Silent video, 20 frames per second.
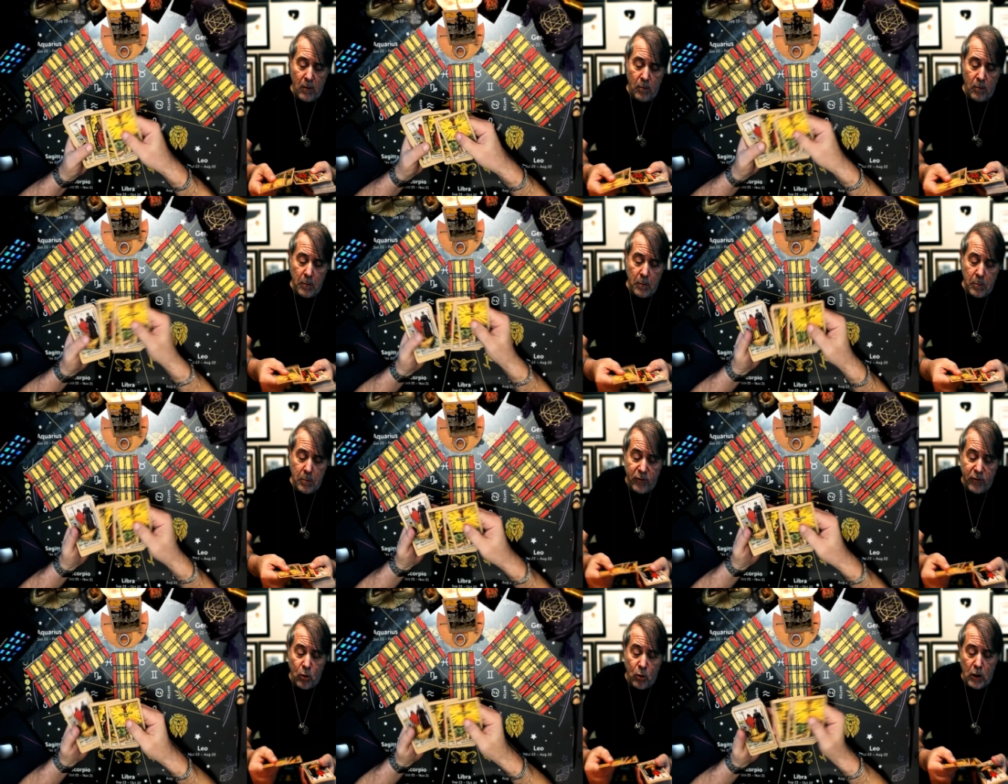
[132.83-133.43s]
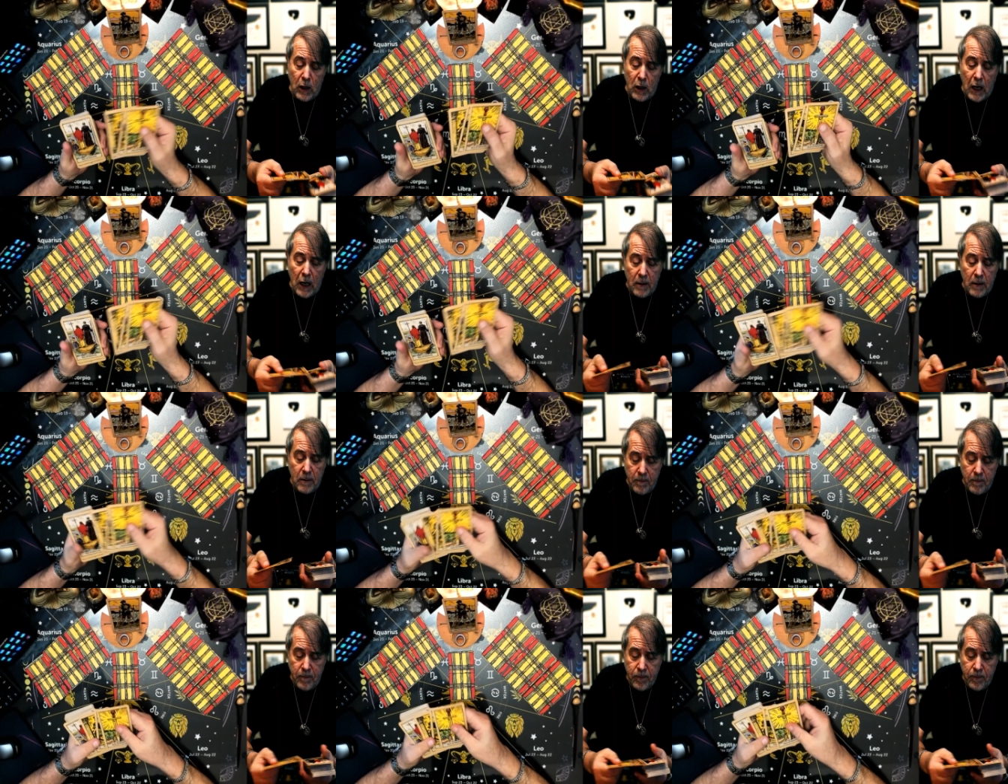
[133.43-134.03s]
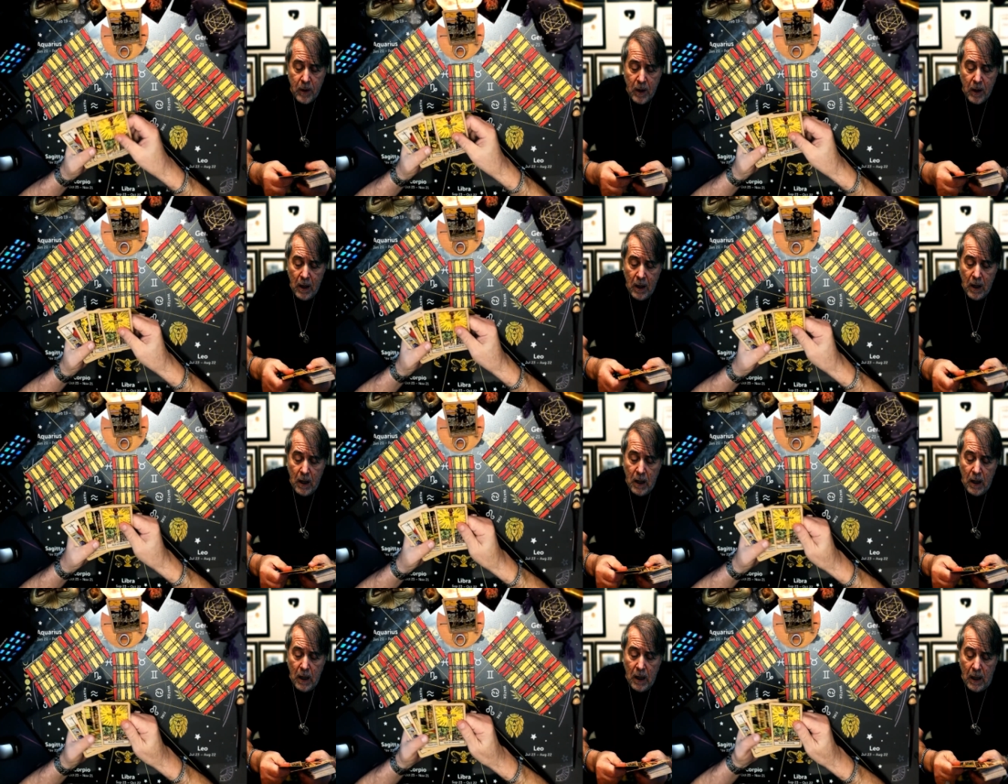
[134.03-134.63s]
before that,
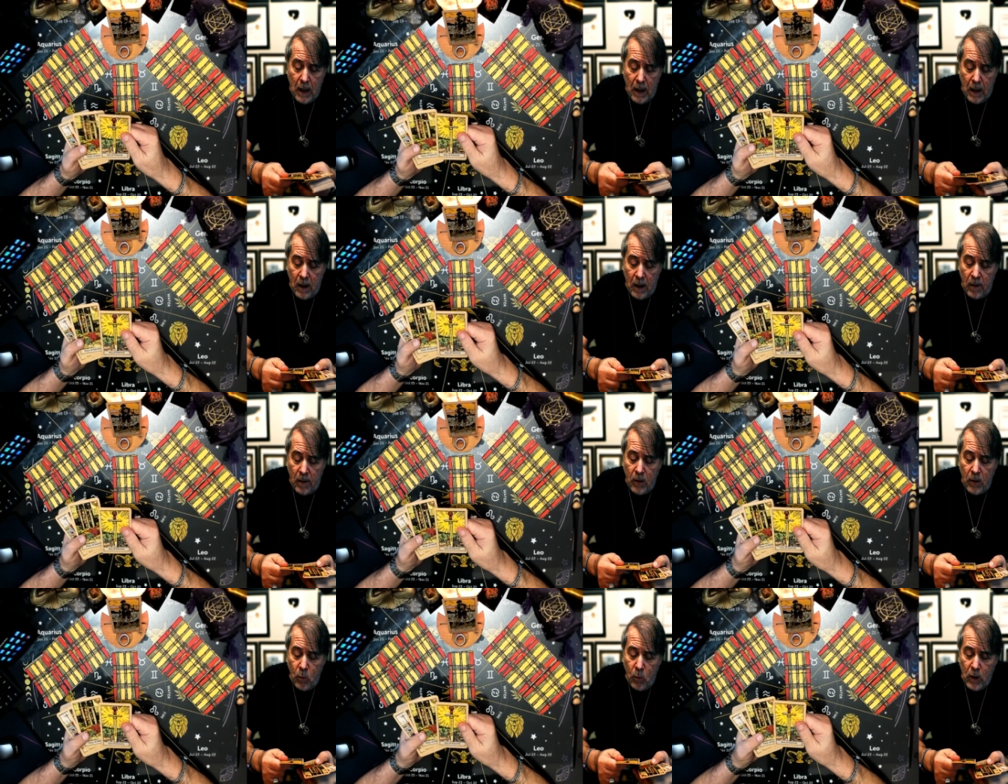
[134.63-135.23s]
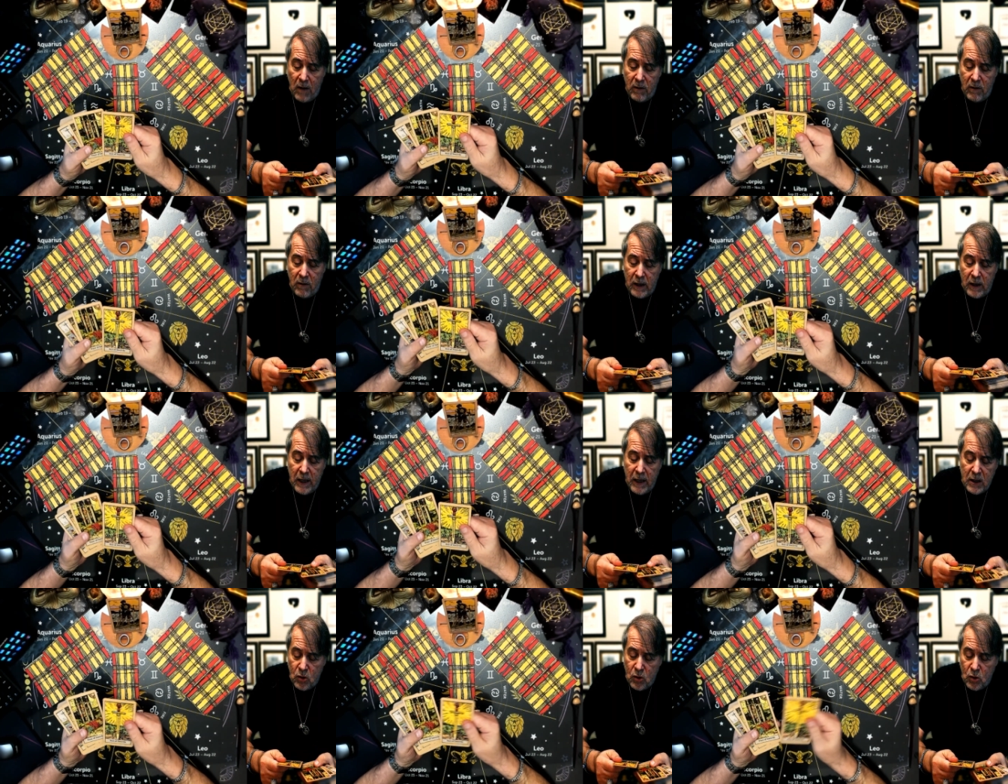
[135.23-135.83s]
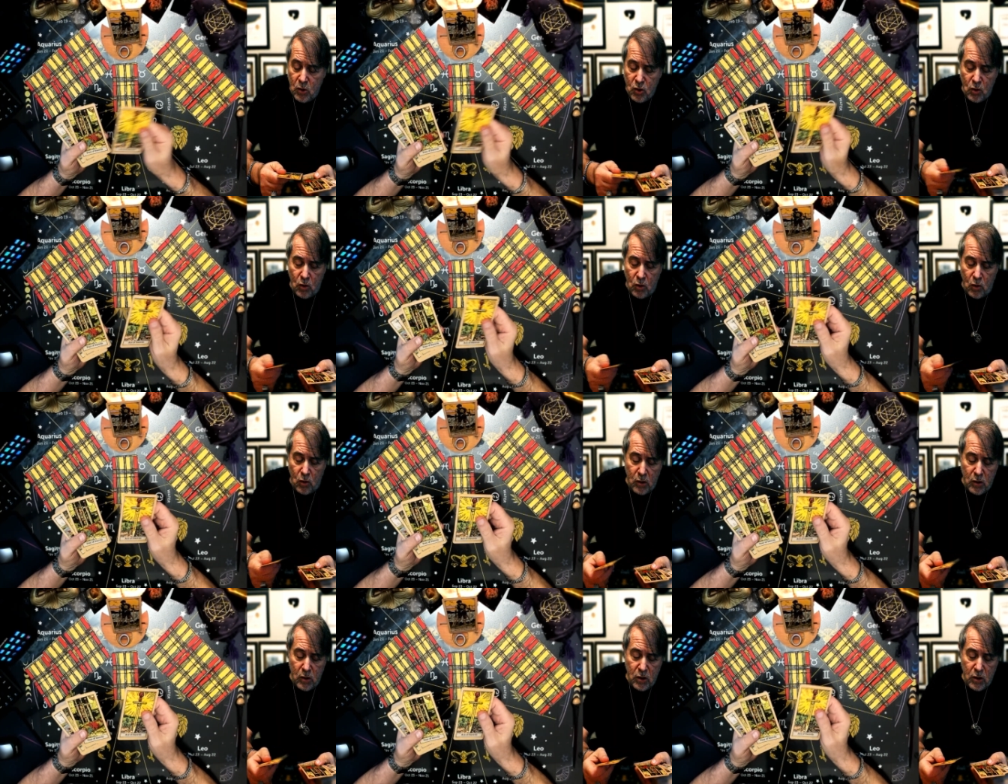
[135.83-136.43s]
we have an Ace of
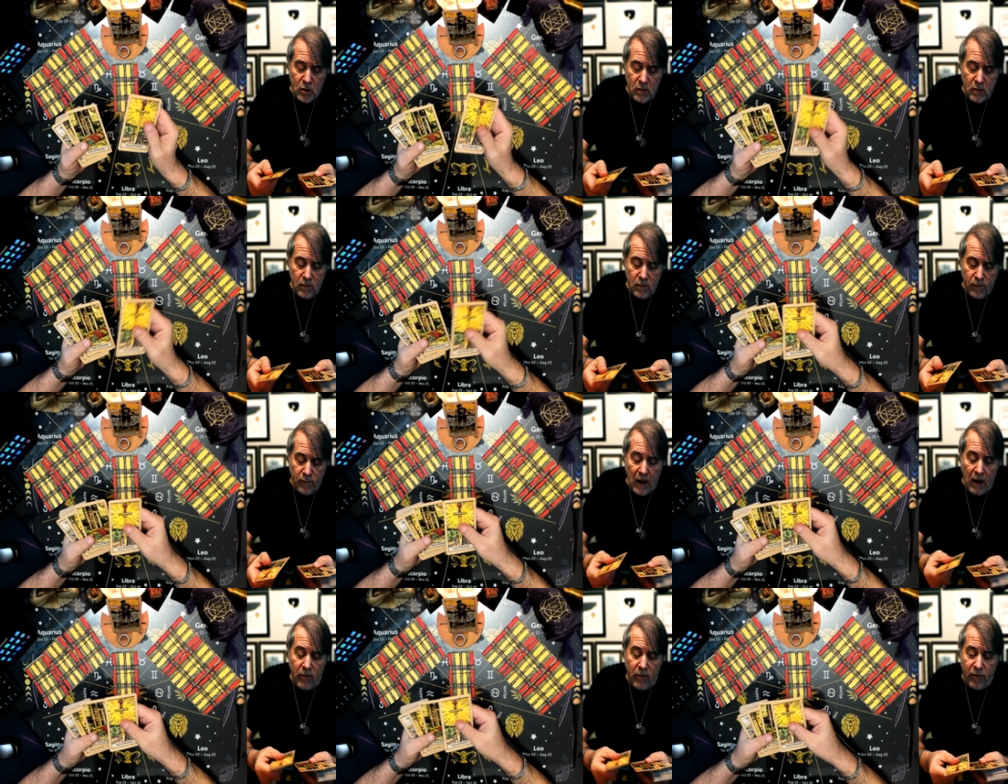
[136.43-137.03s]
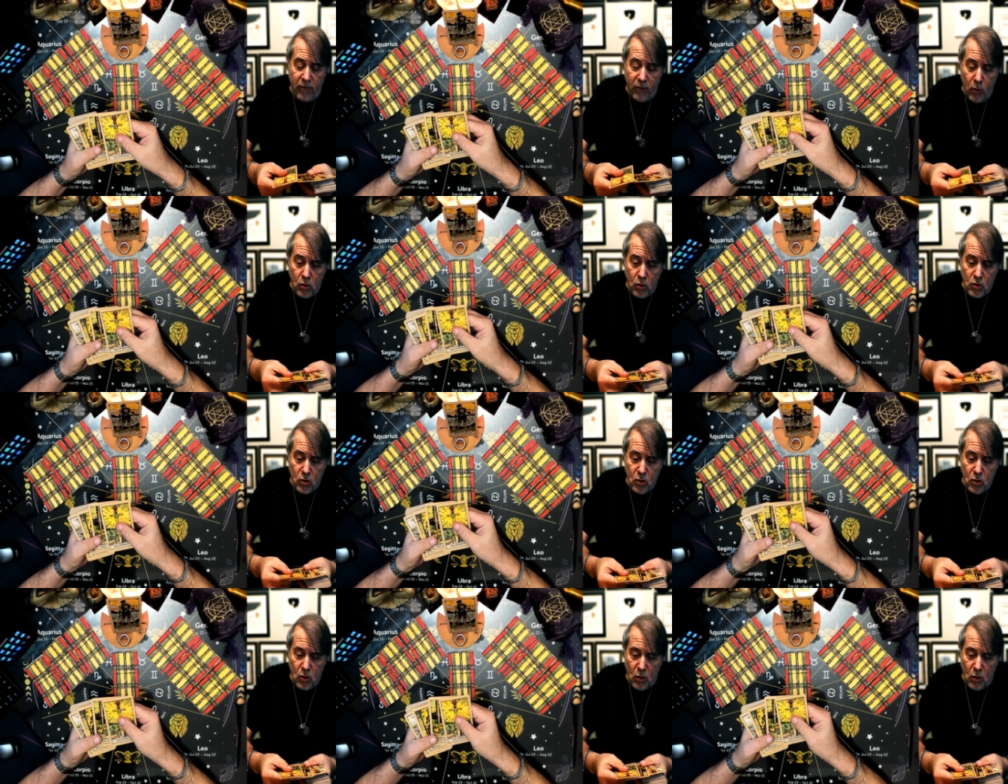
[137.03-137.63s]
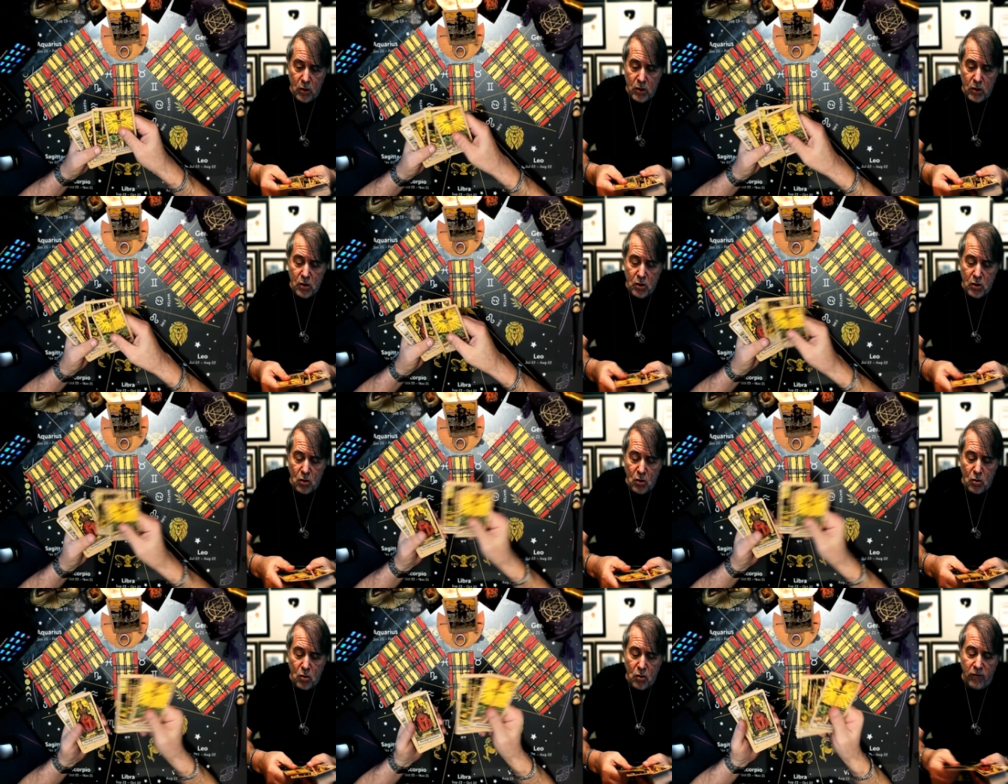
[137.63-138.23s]
Swords, a Four of Swords,
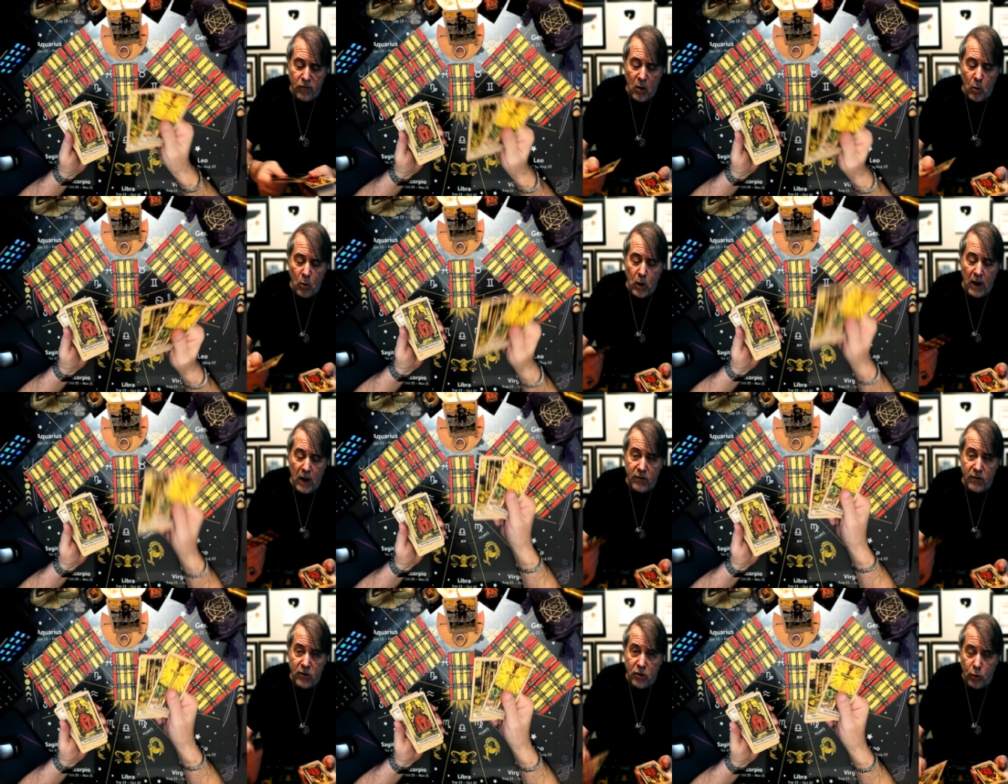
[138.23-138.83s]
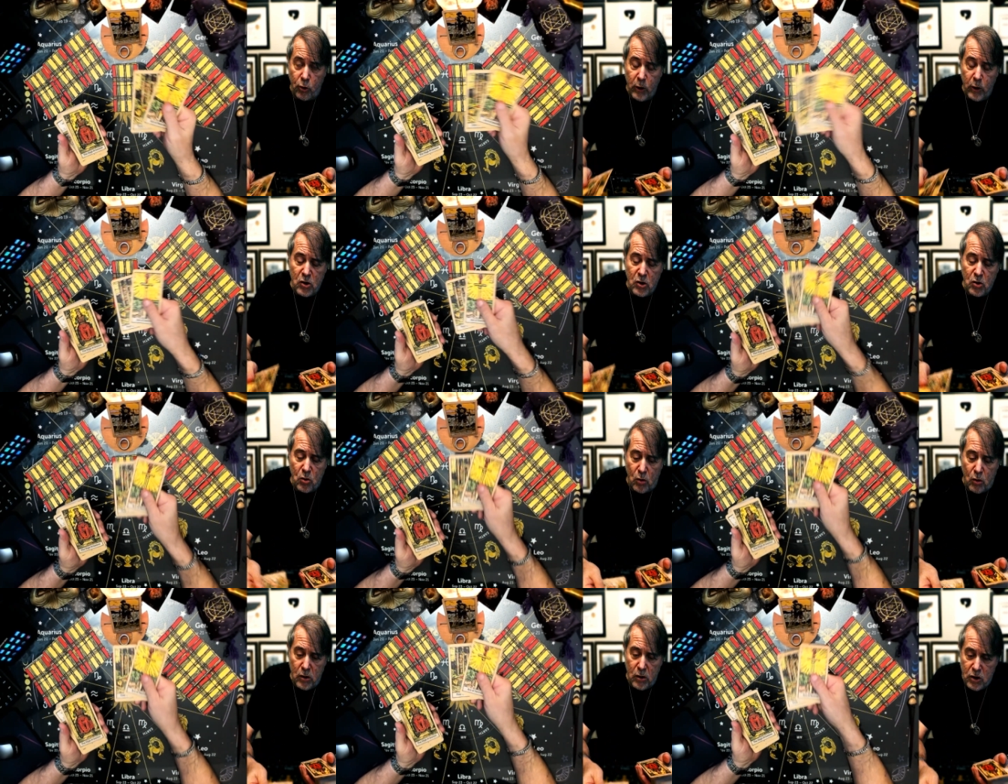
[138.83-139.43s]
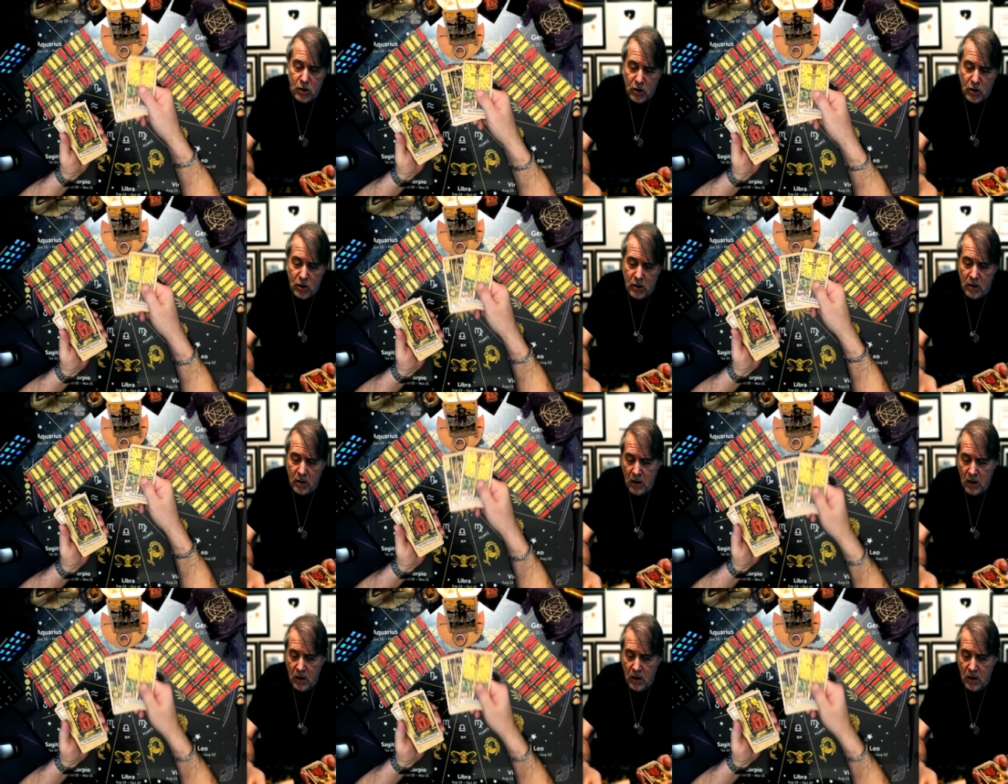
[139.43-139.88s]
so far we have three swords